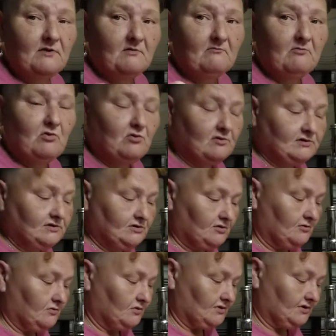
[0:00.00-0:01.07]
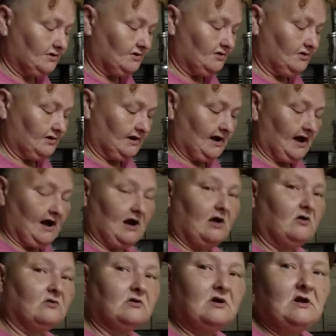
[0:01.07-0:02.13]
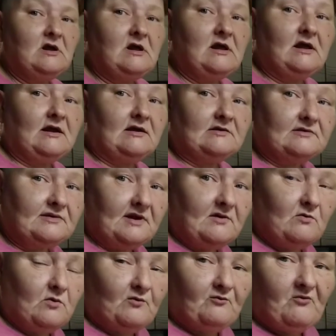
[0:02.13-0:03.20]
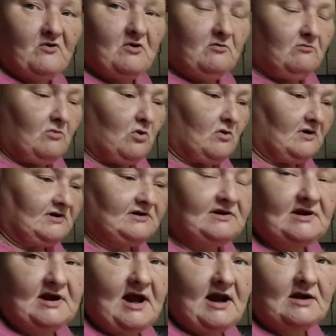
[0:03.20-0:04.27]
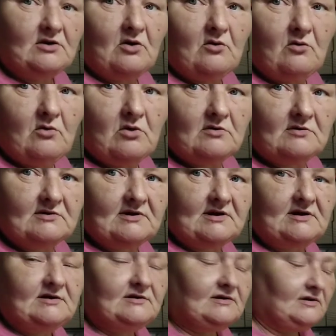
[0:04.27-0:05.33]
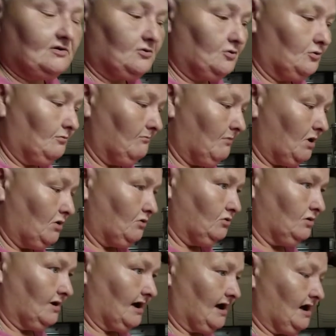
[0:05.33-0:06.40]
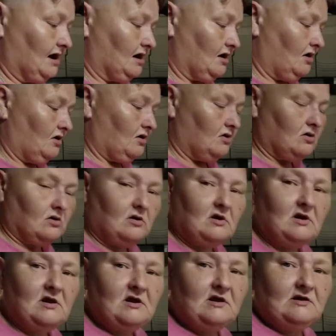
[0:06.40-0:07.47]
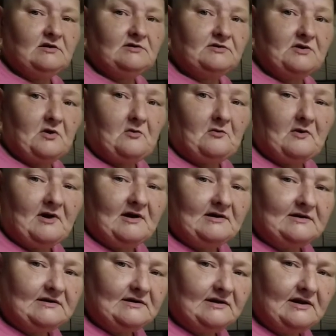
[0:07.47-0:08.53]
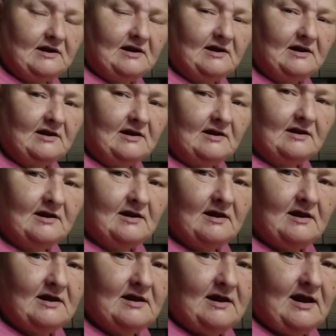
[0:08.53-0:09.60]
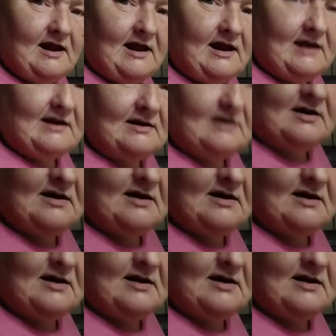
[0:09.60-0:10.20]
the moisture was took out because they were real moist and I don't want these to mold at all. So let's, and